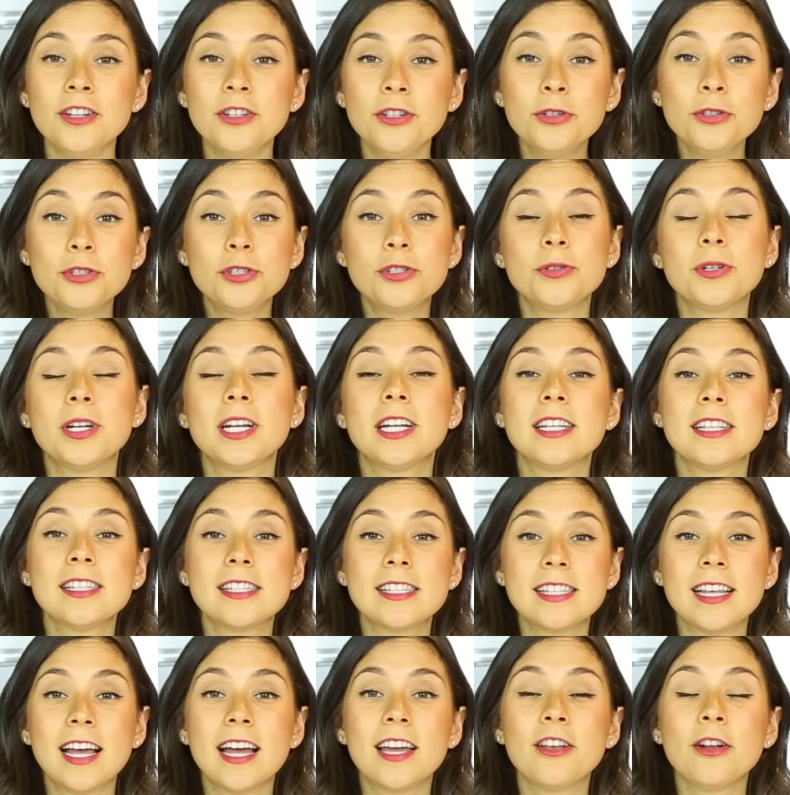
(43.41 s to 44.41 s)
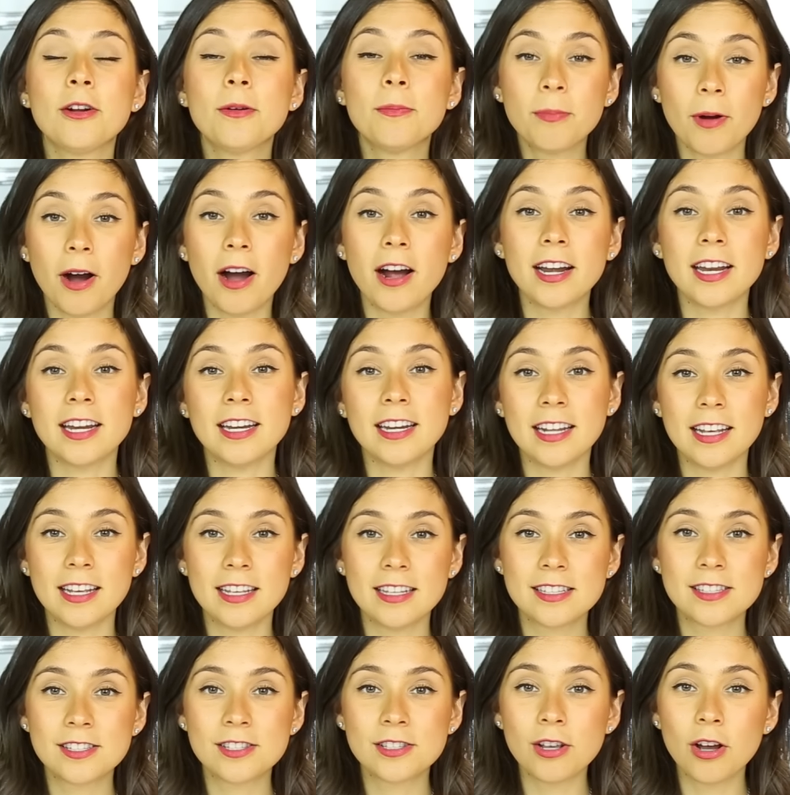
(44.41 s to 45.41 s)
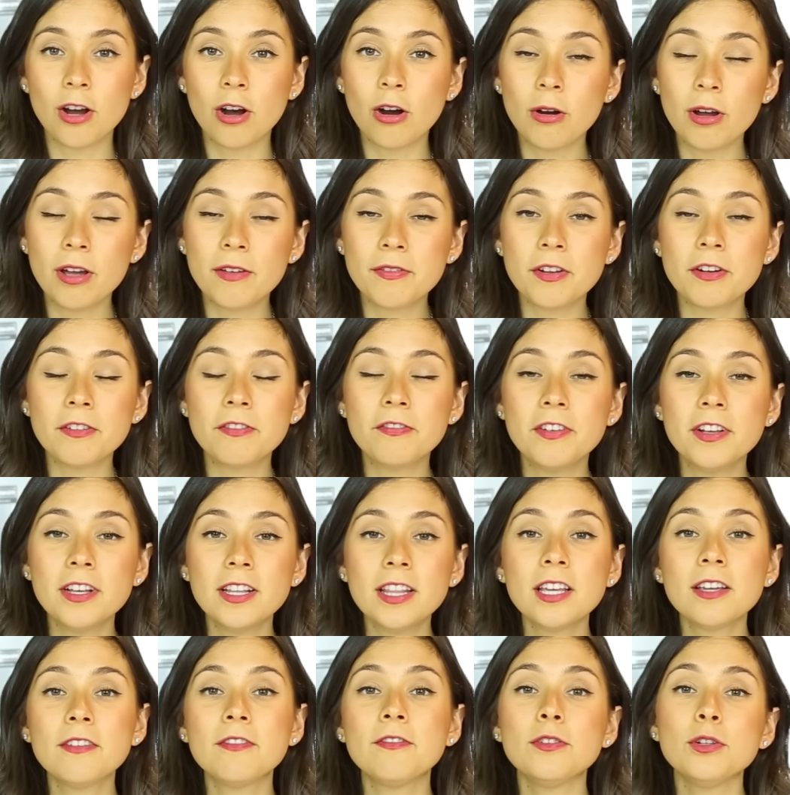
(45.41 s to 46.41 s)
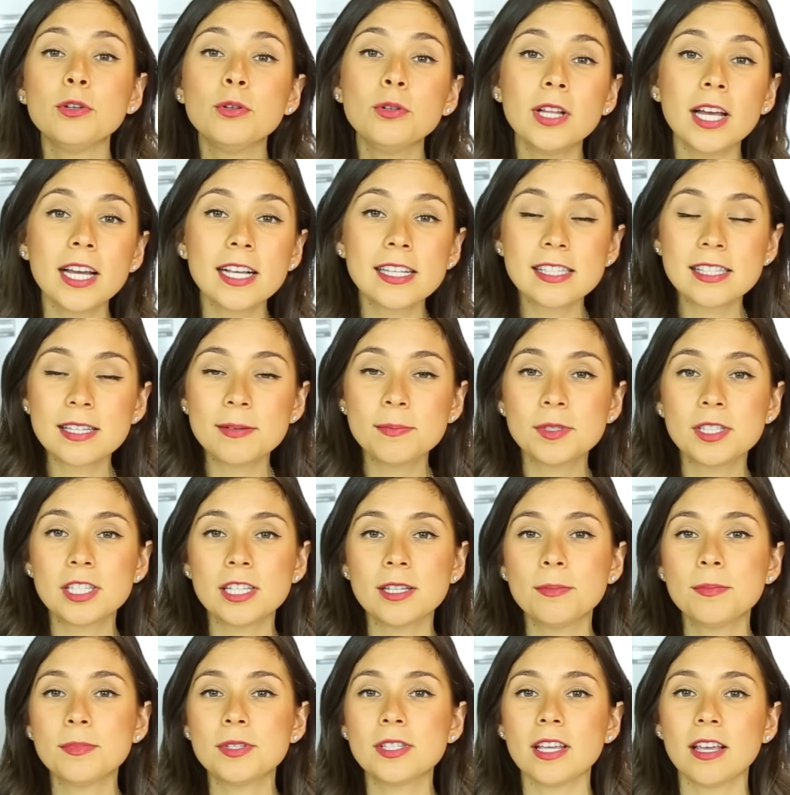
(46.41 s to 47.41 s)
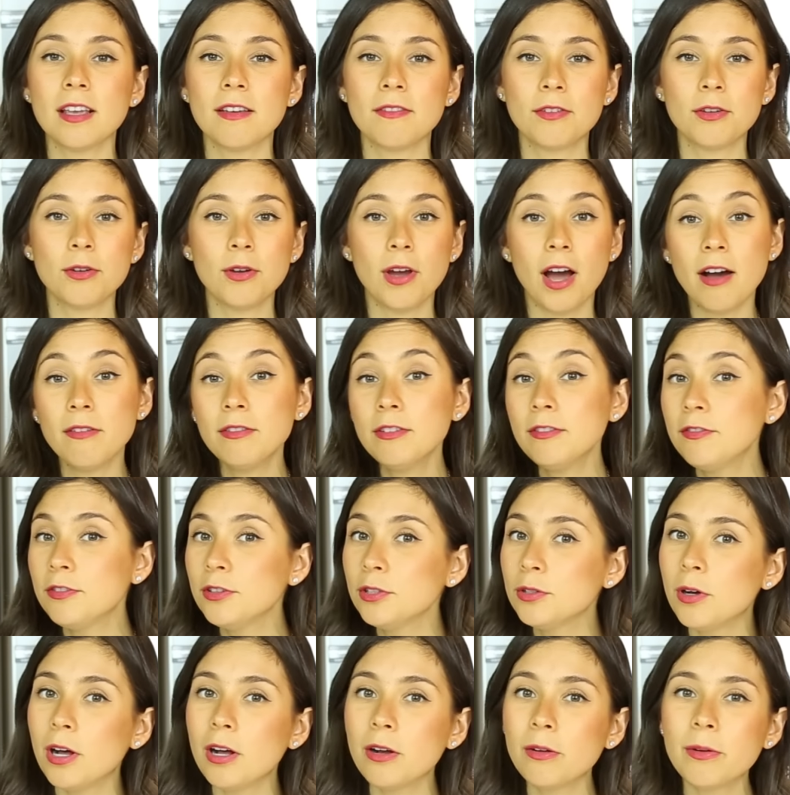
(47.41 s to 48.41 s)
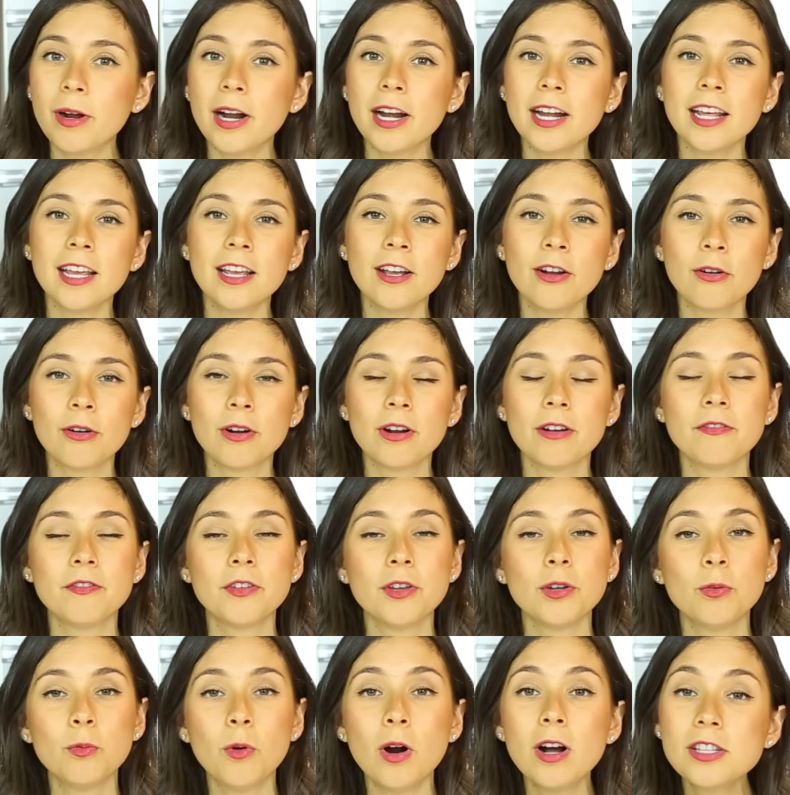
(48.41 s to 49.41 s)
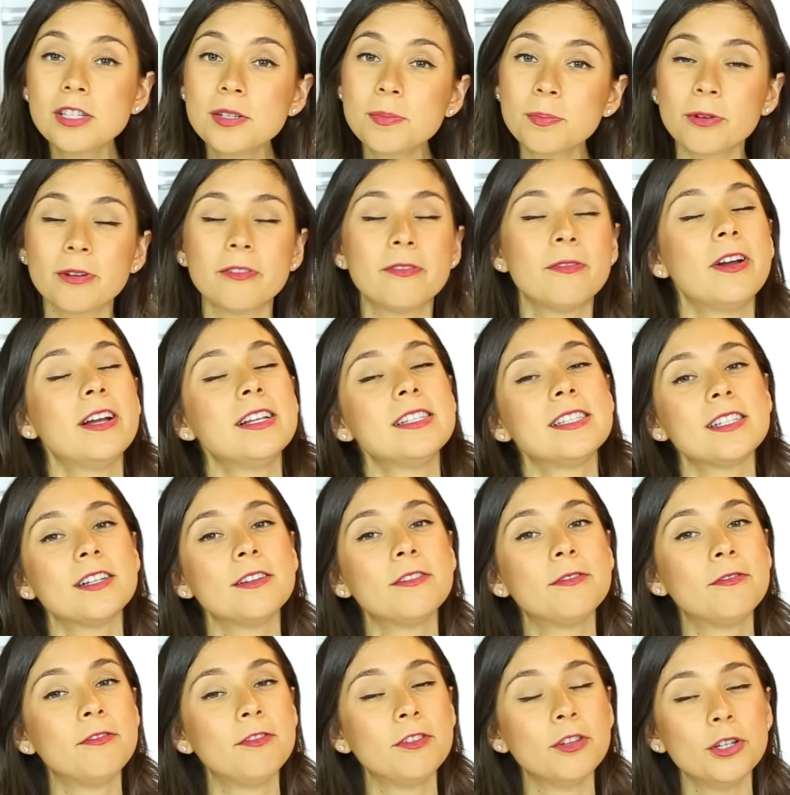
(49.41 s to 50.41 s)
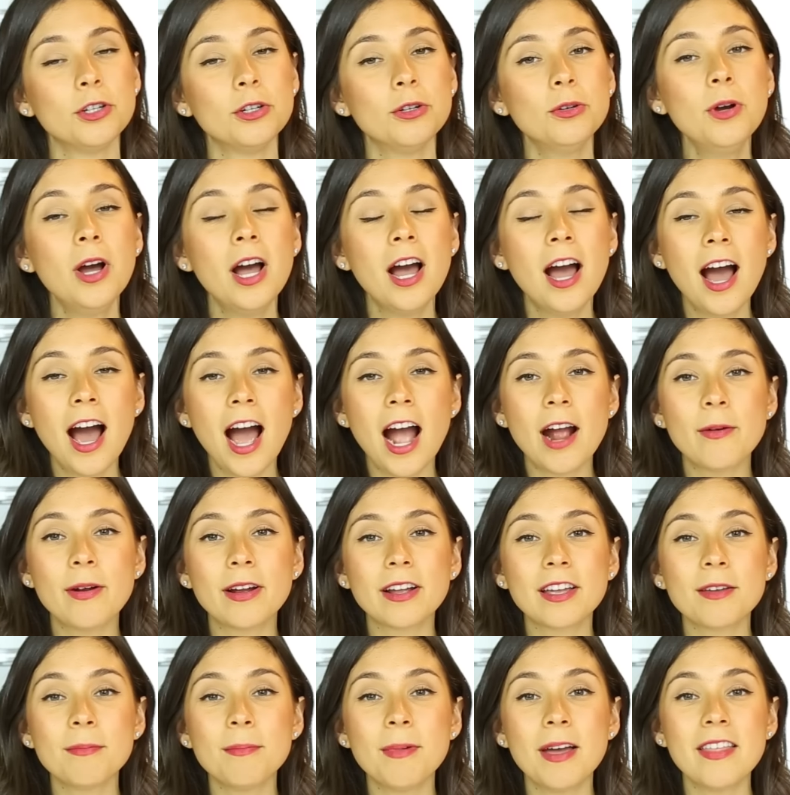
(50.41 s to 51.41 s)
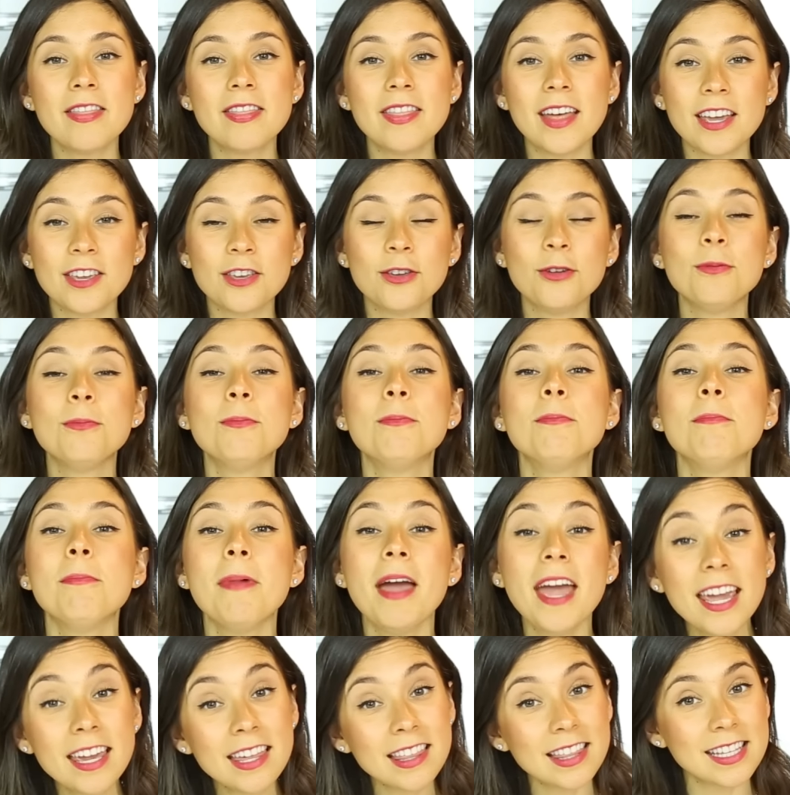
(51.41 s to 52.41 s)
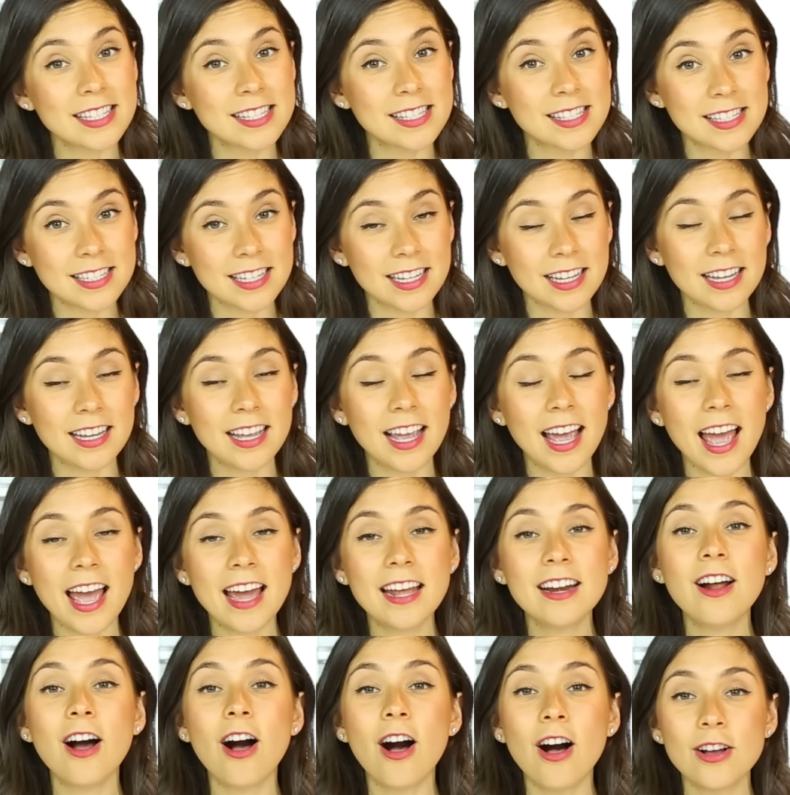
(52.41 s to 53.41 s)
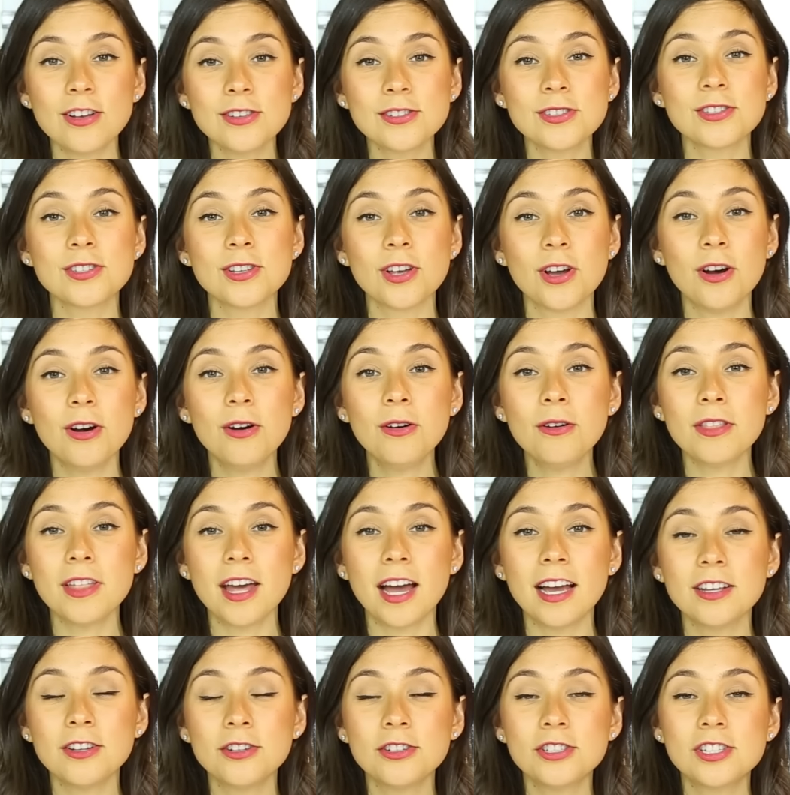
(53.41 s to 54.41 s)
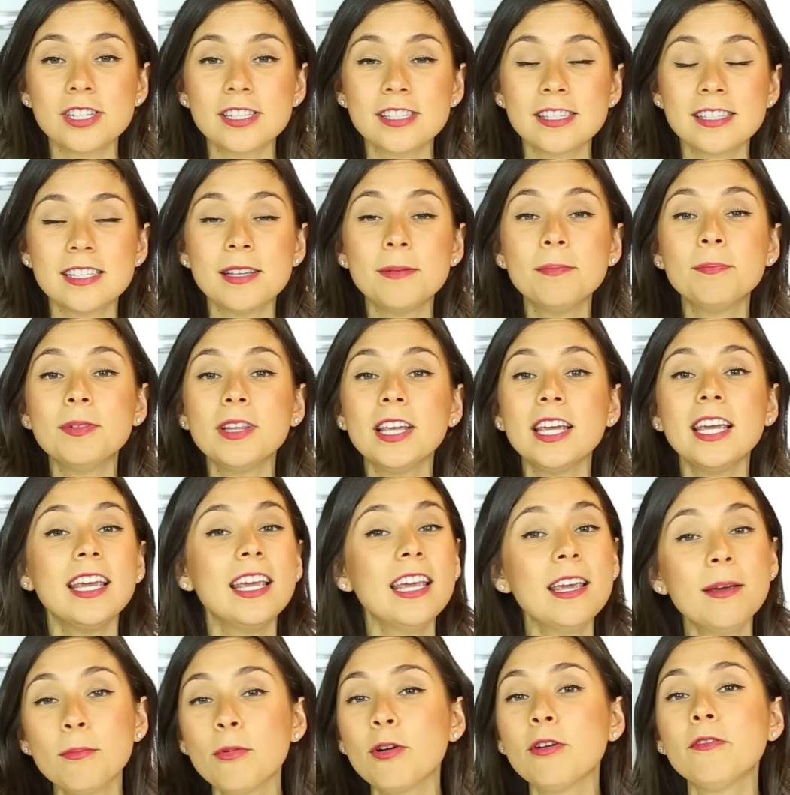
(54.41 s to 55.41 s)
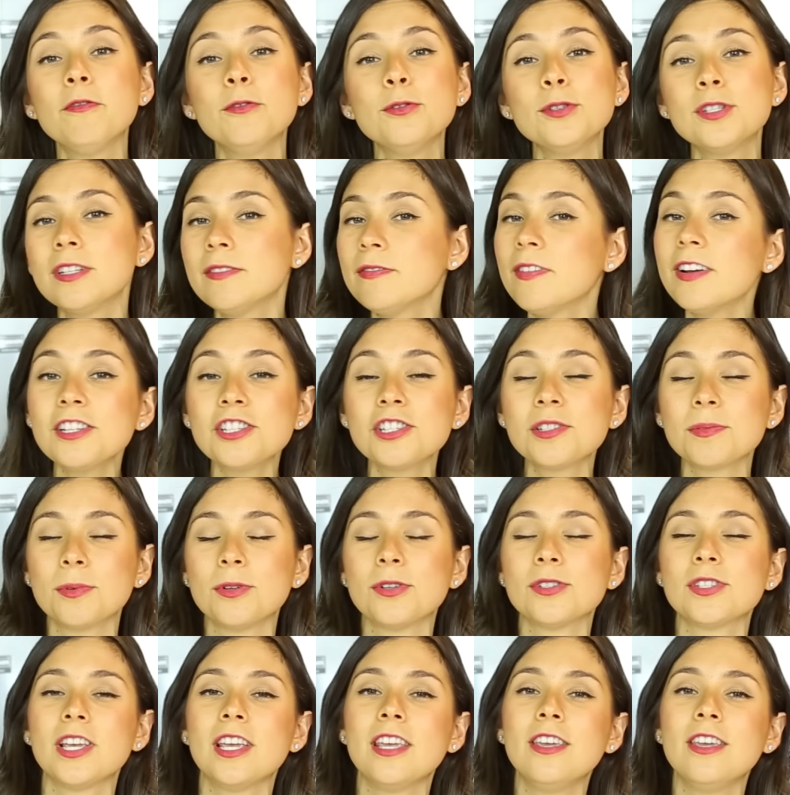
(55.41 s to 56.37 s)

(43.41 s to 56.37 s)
nutrients that your body needs. So if you're feeling flu-like symptoms, if you have a flu already, or if you want to prevent a flu, I recommend that you make this tea and also that you just simply eat more fruits and vegetables.